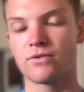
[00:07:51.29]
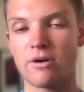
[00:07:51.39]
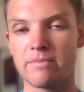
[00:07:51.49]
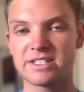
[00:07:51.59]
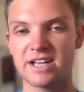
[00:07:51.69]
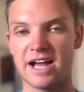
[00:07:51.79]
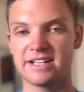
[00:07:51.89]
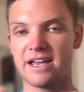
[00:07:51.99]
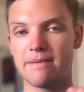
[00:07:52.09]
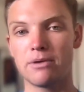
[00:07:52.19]
mid to high
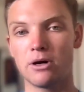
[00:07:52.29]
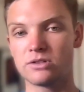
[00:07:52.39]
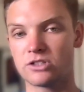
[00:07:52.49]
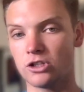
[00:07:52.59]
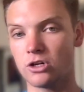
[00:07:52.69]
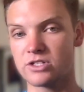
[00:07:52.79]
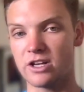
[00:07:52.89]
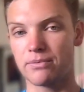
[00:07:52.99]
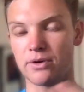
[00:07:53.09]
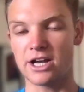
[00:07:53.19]
tempo to low
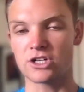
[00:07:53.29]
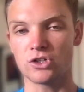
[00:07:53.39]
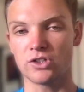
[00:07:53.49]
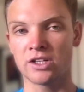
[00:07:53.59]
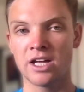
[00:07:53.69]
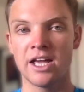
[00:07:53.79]
sub threshold.